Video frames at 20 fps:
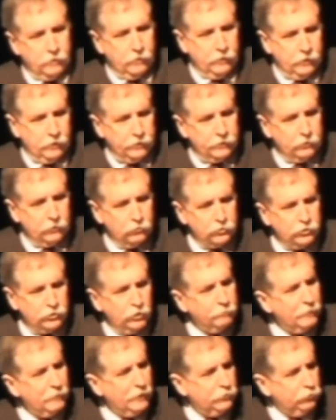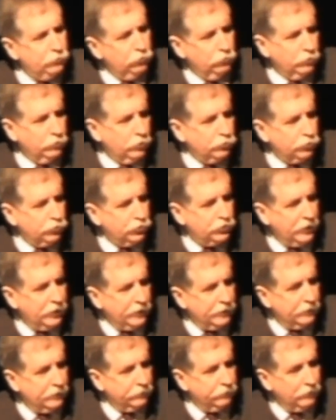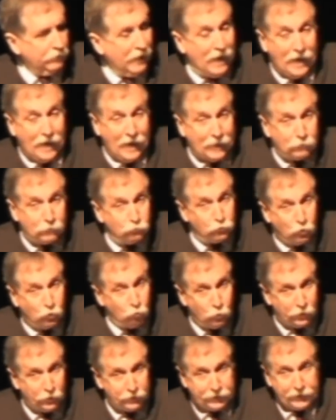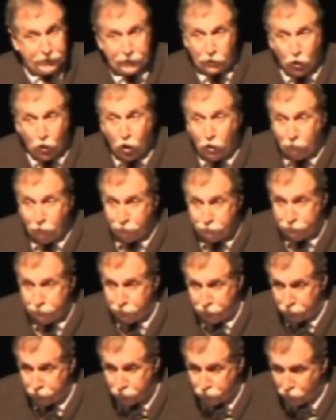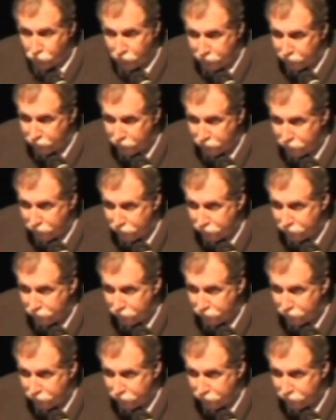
And he goes, "Young man, you don't understand. I don't know where to get off this train."